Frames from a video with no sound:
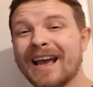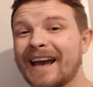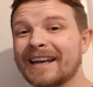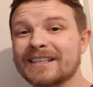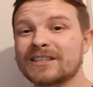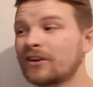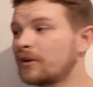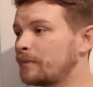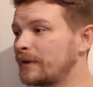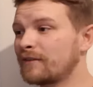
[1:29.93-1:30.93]
and it's going to
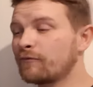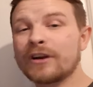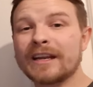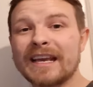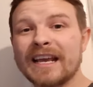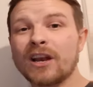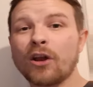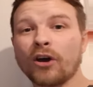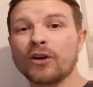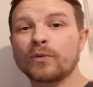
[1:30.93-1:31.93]
be running in
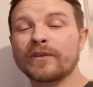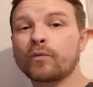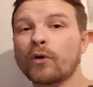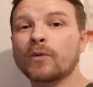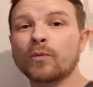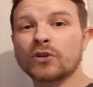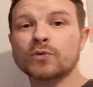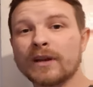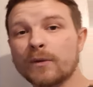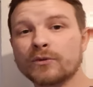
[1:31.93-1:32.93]
line with what it was
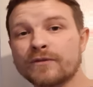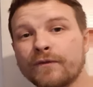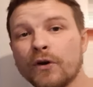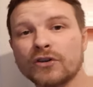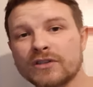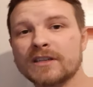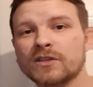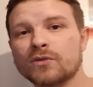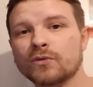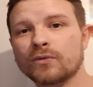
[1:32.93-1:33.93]
when it was first
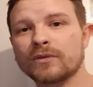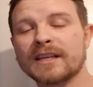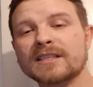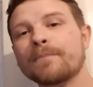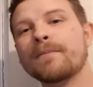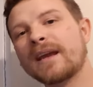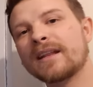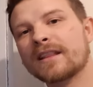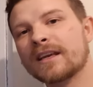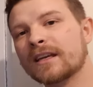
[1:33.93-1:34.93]
installed. And that's the
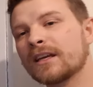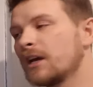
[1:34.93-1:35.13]
main thing,